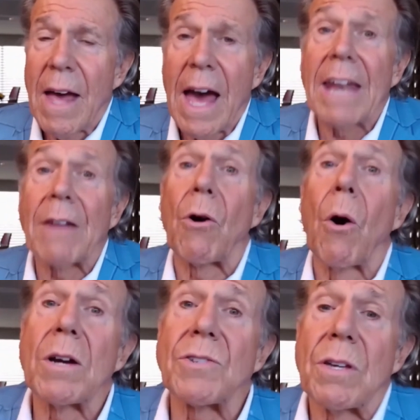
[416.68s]
and of
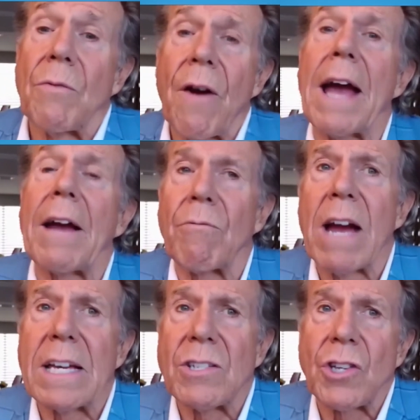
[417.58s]
course, Frank
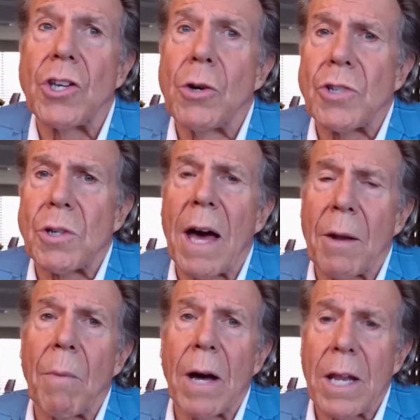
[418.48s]
raised a huge amount
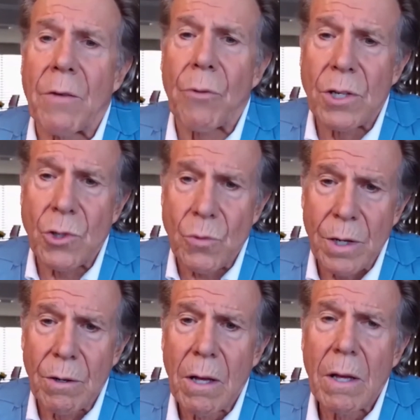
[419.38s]
of money for
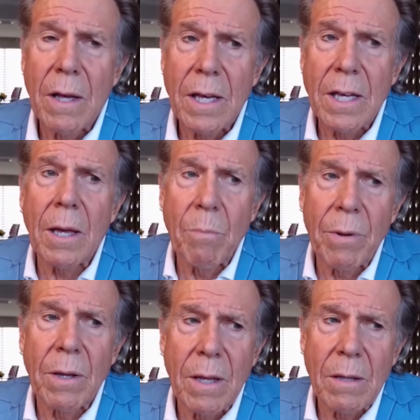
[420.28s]
Israel.
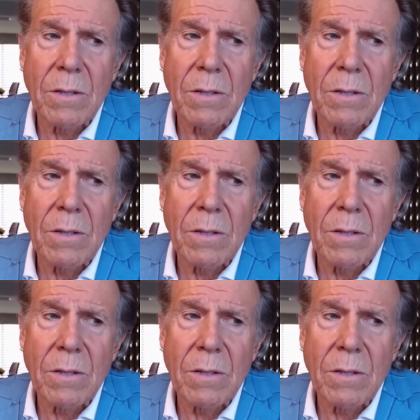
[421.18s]
The